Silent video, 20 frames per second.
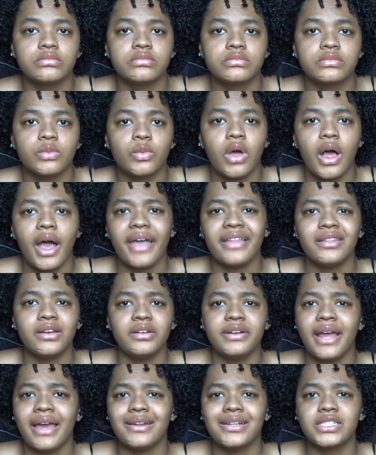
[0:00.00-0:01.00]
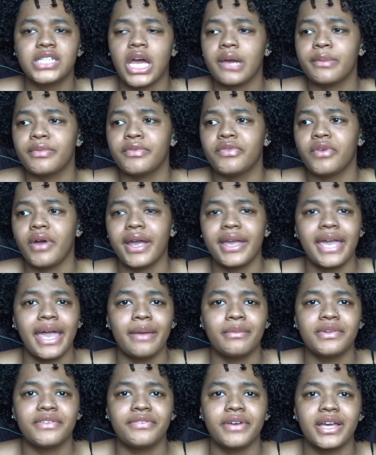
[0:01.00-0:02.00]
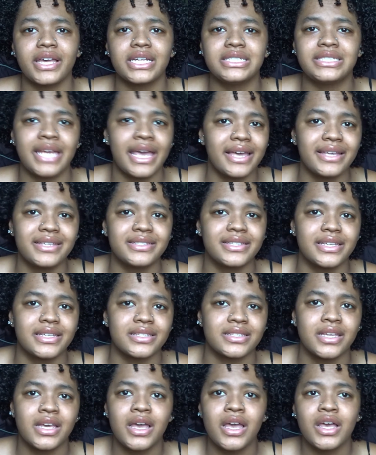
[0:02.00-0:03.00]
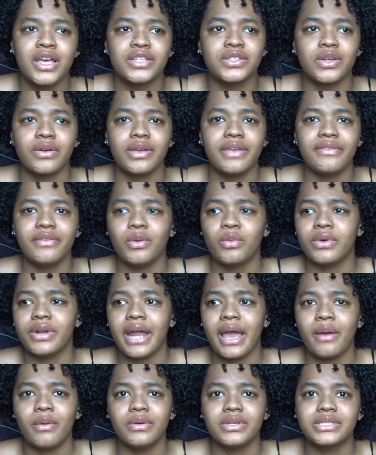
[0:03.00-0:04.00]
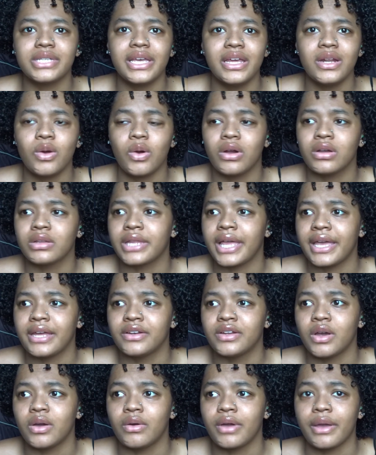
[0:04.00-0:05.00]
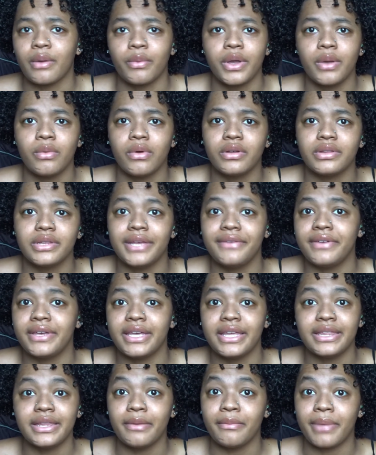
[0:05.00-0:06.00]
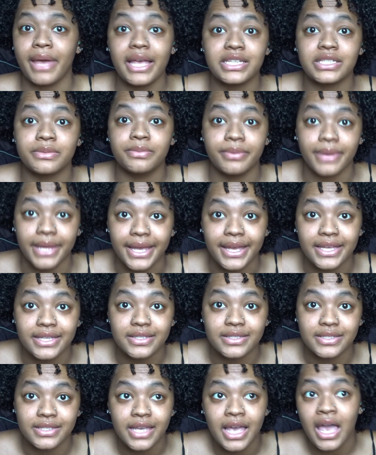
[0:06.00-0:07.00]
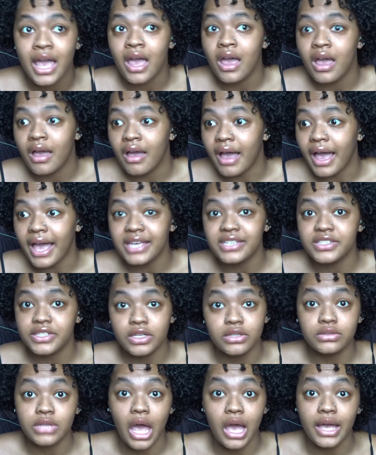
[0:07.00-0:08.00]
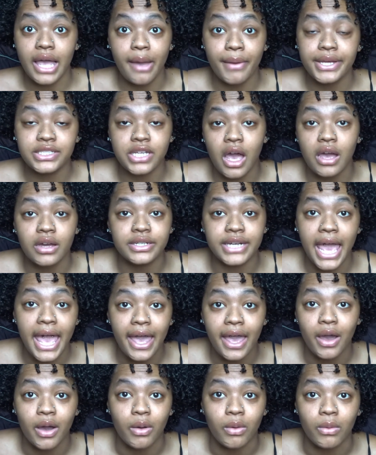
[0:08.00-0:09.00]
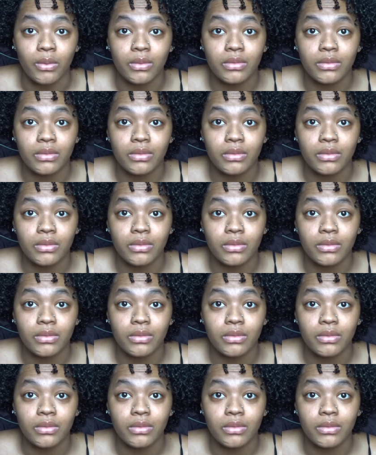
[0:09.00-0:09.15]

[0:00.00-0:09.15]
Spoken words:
Well, I learned how to talk before I came to fucking Texas. So even when I was in Orlando and we weren't living in the best place, I still talk how I talk now.